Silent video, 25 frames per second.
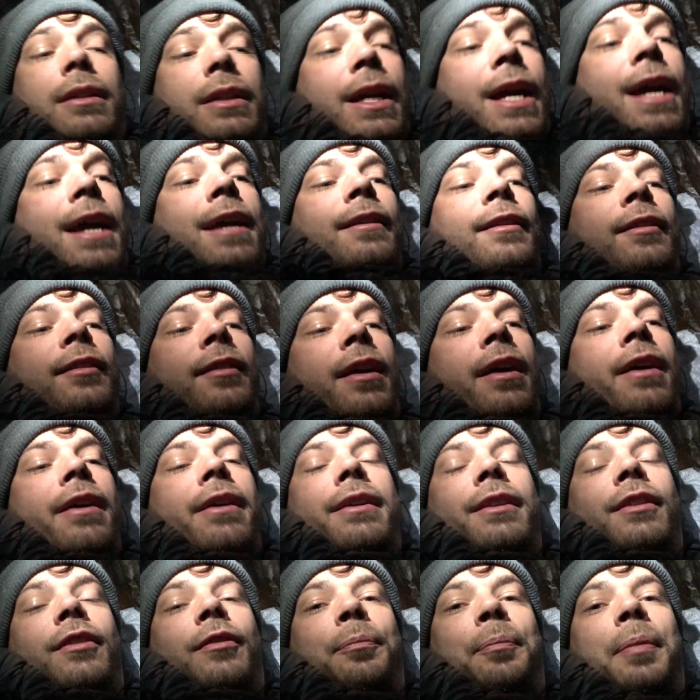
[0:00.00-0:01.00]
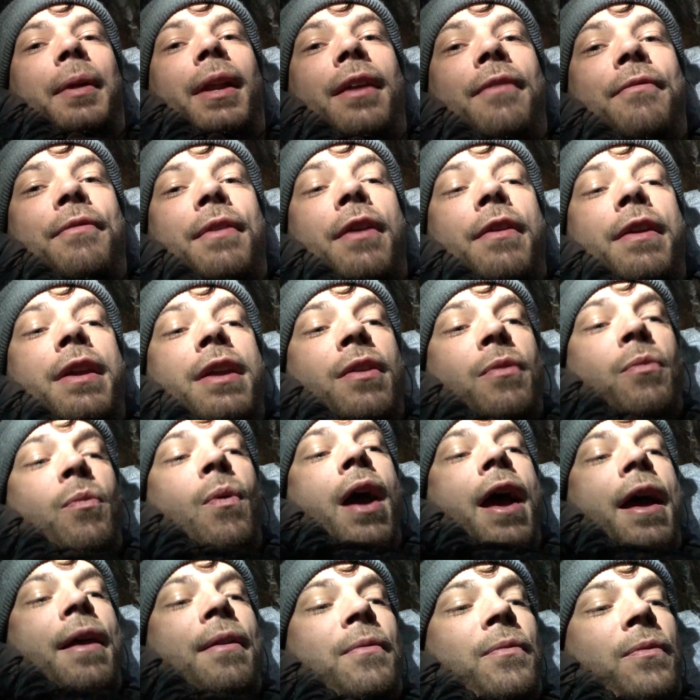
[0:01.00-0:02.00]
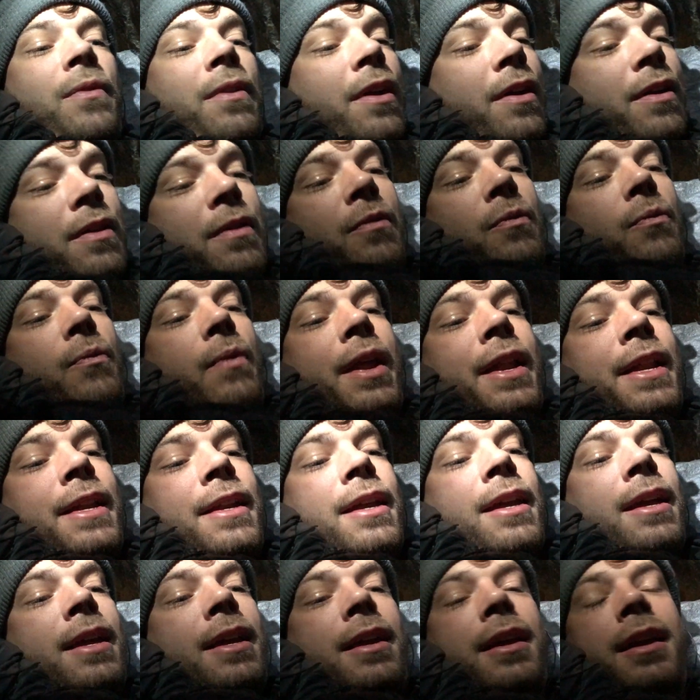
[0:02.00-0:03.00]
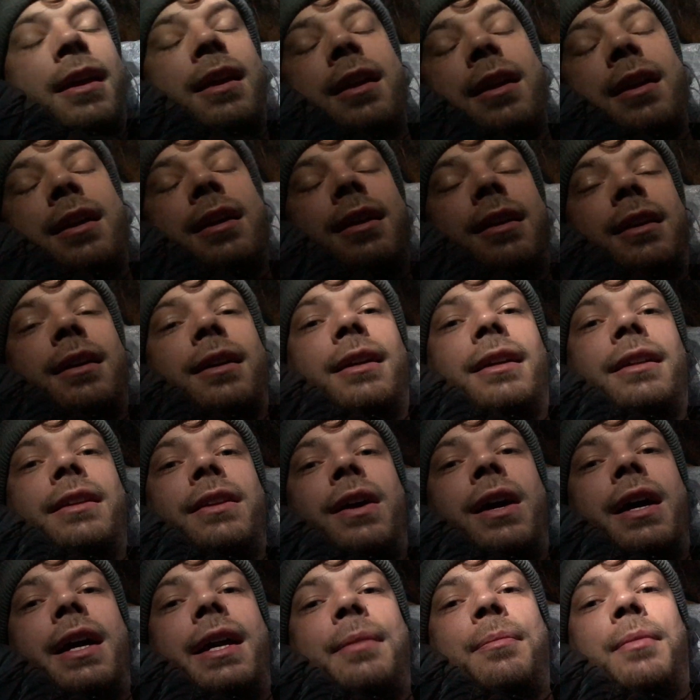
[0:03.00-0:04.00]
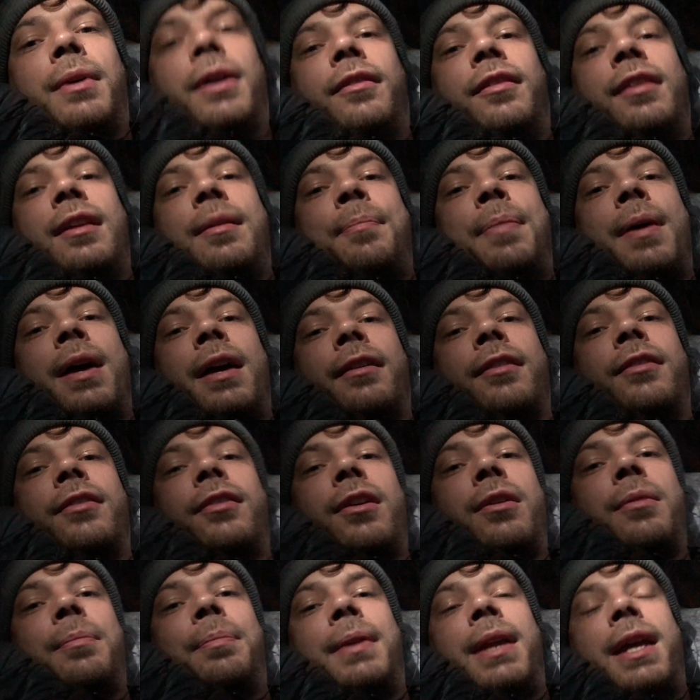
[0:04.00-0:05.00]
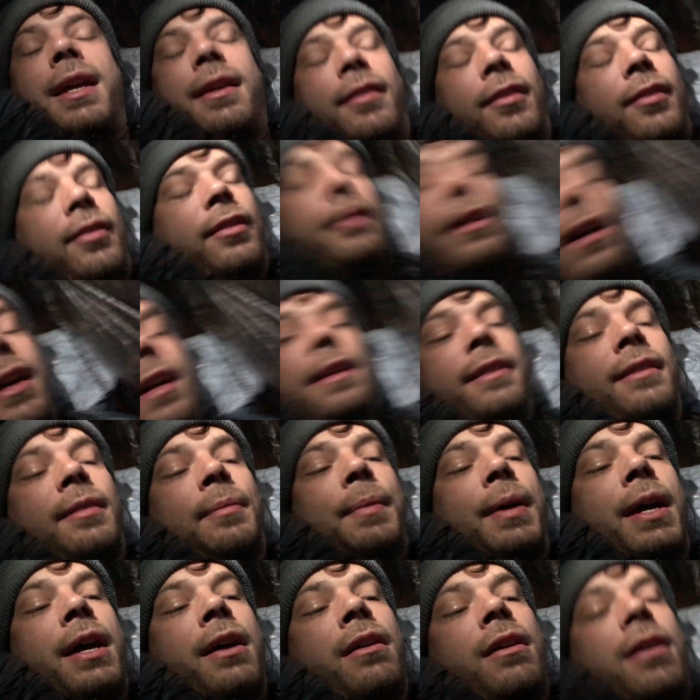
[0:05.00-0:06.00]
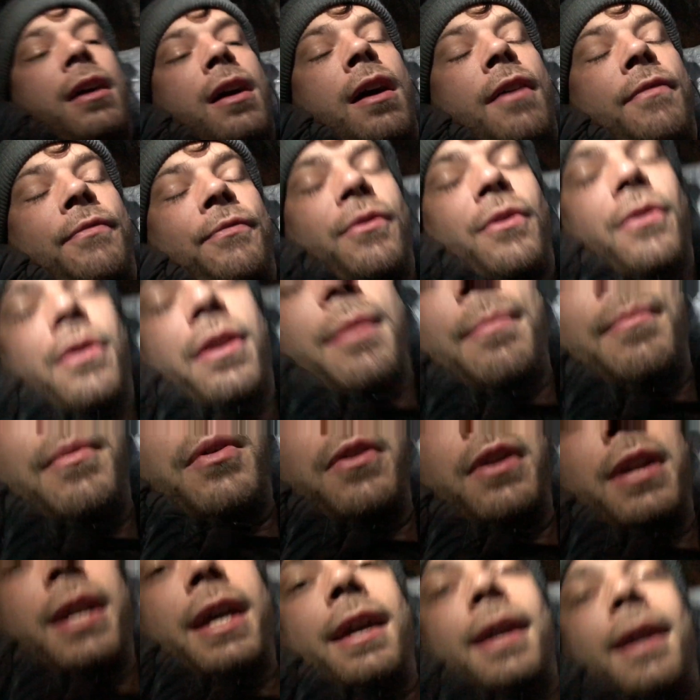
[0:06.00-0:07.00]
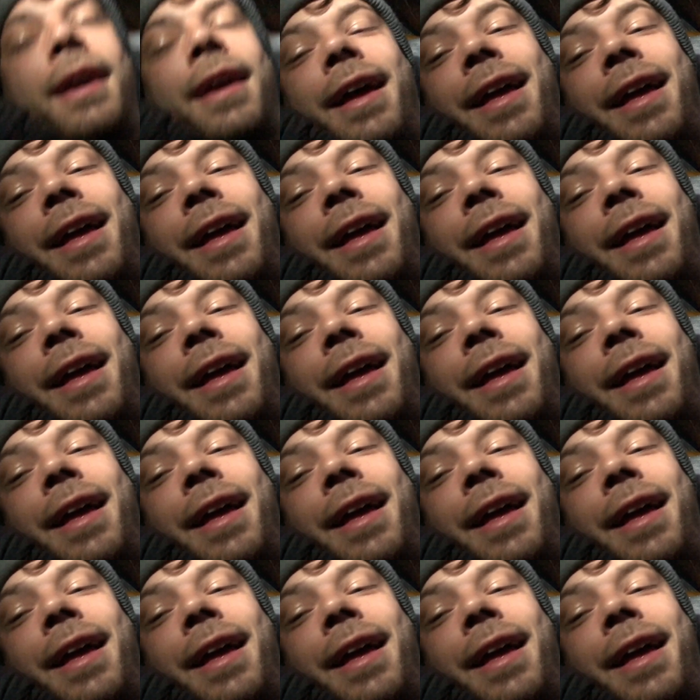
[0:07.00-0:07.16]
Okay, so it's been a very wet and windy night in my Zpacks Solplex. It's about 4:30 in the morning,